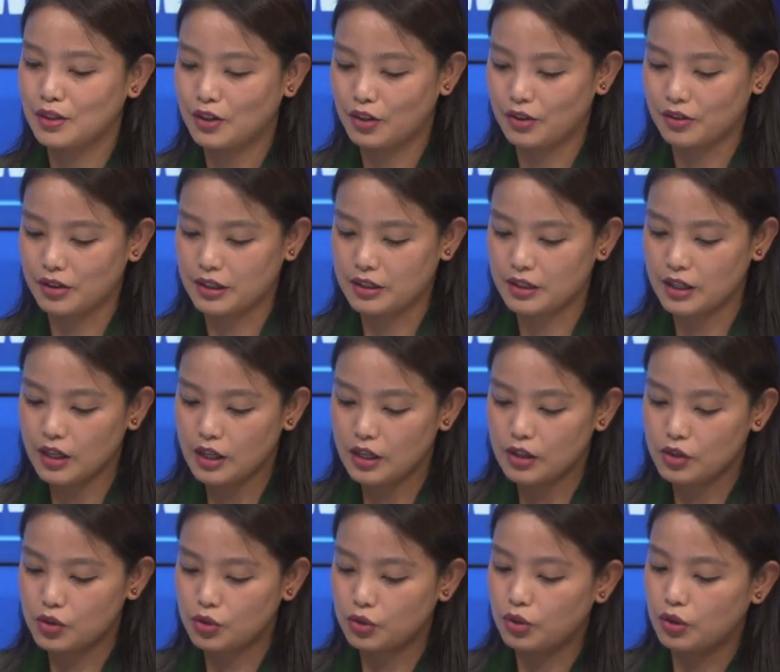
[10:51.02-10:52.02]
All right.
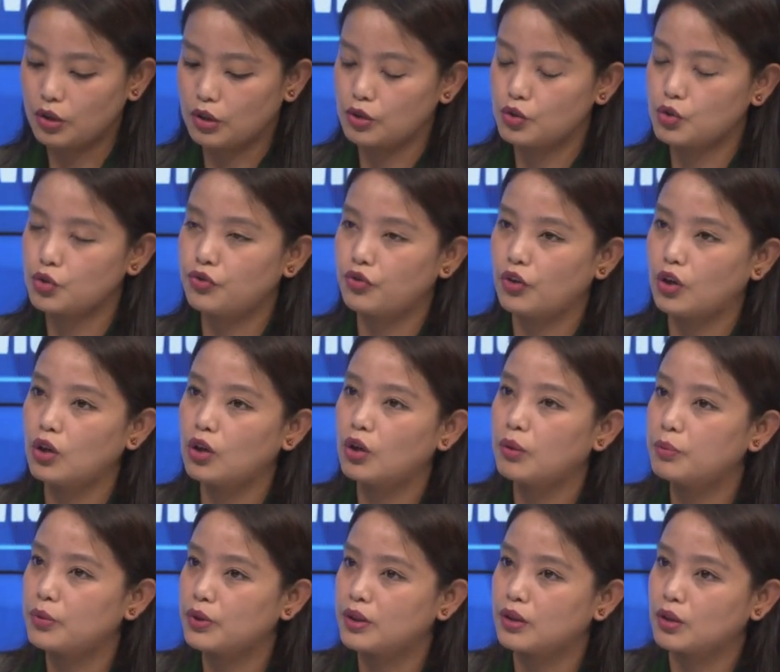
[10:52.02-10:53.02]
So to follow
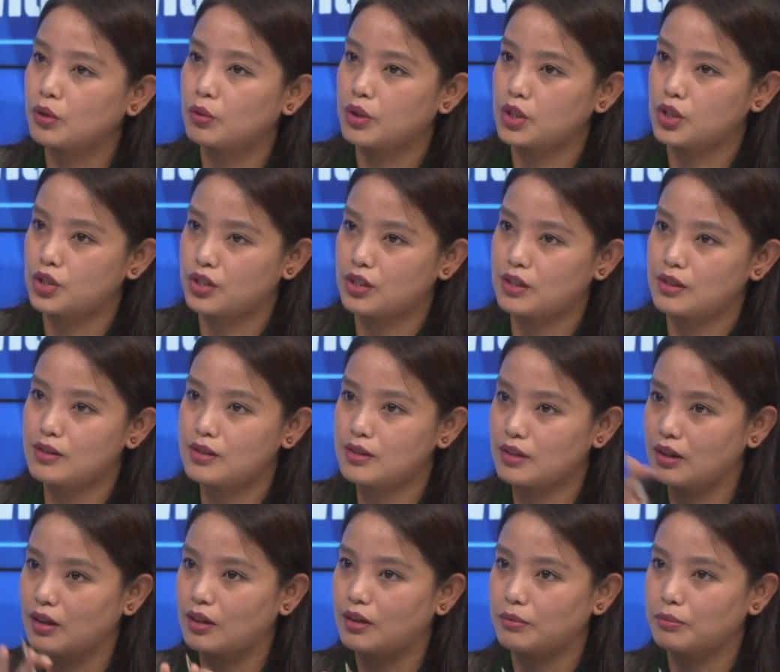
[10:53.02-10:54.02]
up with the questions
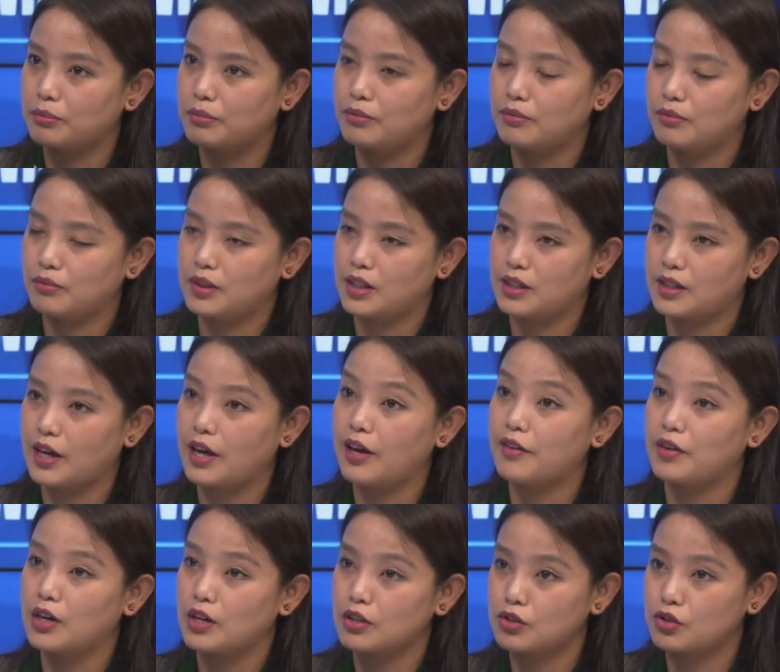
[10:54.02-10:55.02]
that I
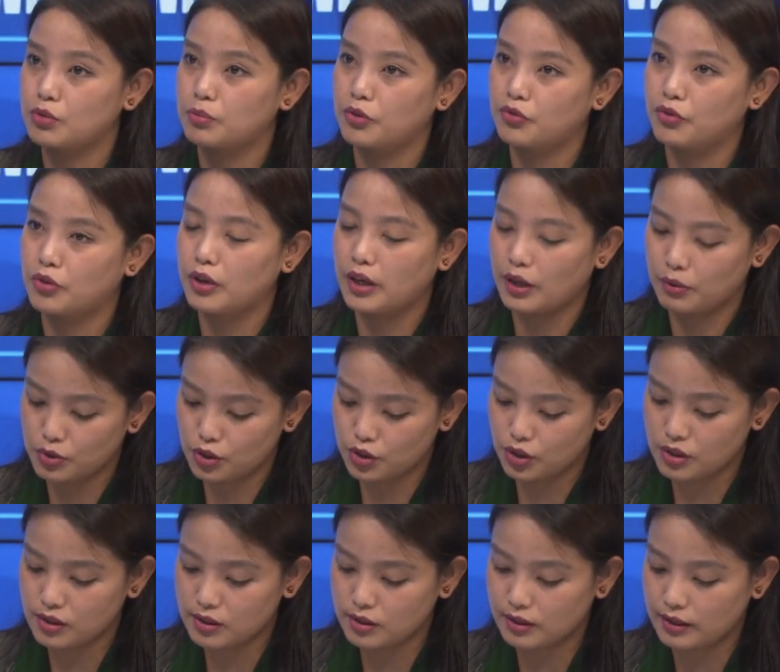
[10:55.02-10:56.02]
have asked you before, I would
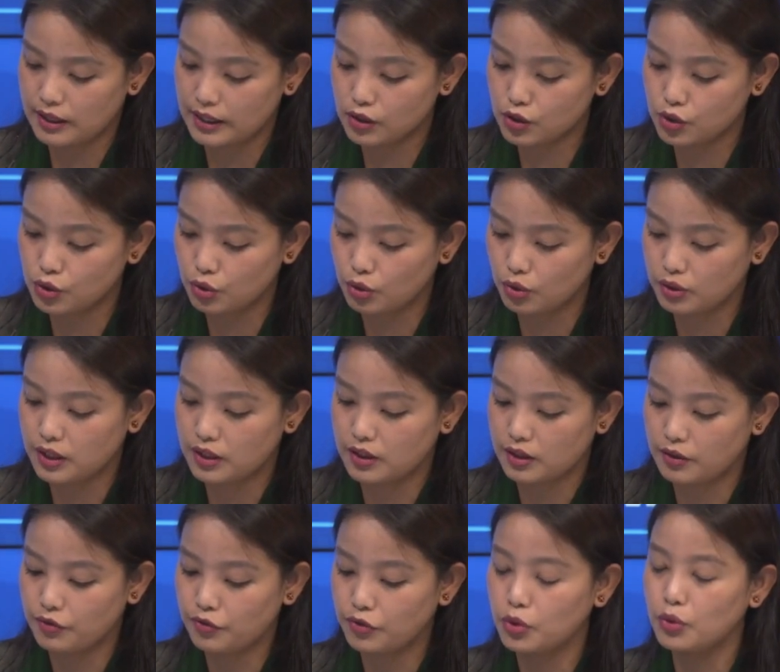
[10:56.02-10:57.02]
just like to know that
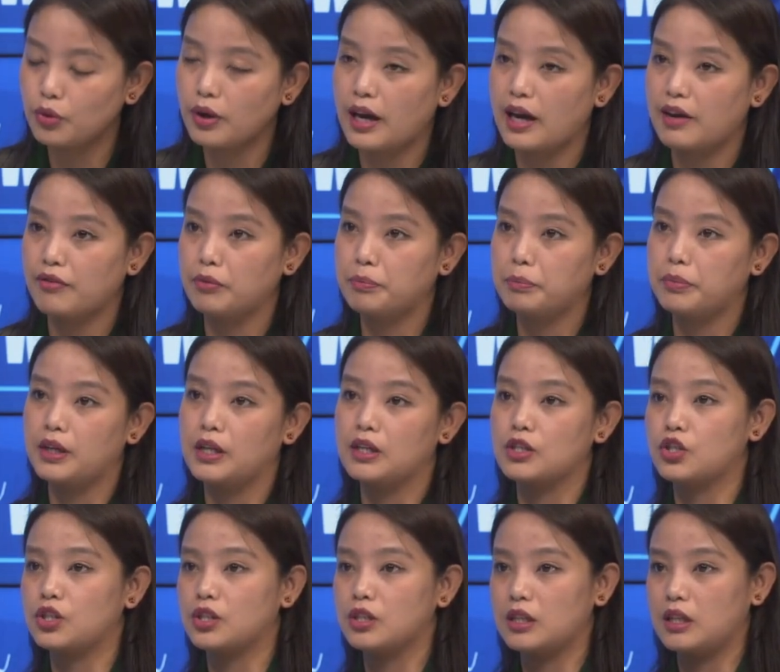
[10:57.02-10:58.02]
if you have a
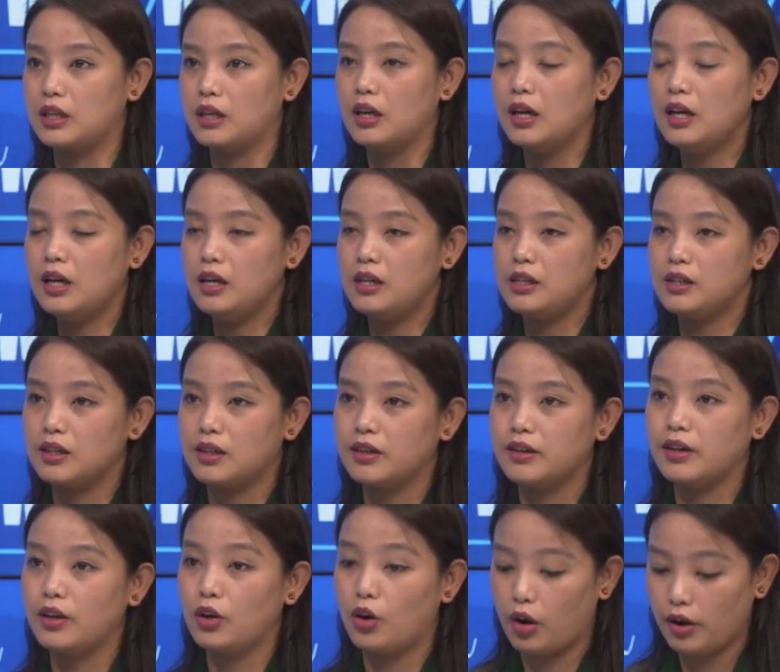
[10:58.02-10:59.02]
PhD
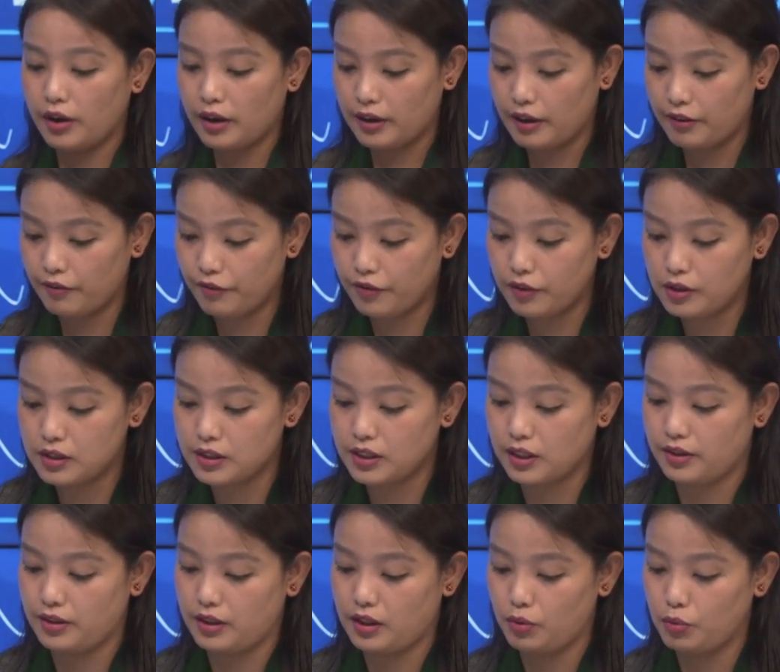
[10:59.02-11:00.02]
degree or an MPhil
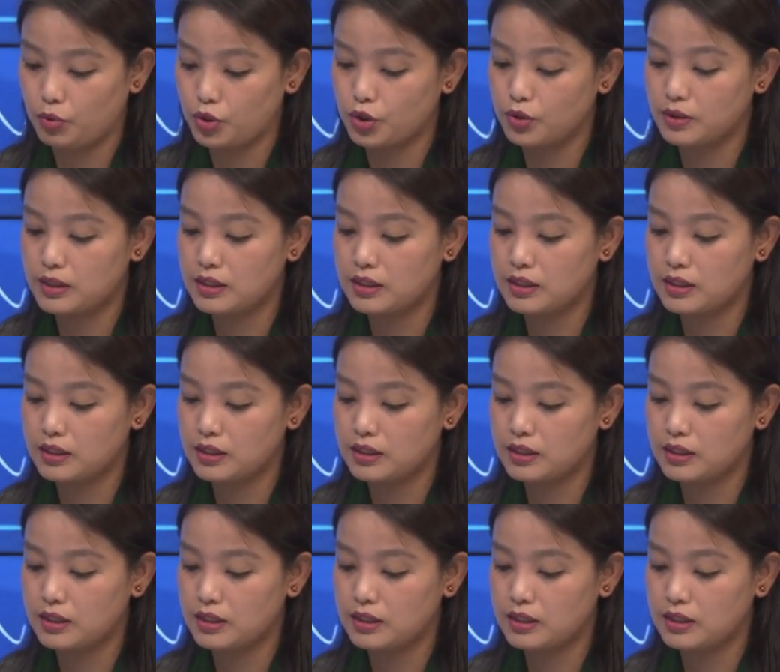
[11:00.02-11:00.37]
degree, would you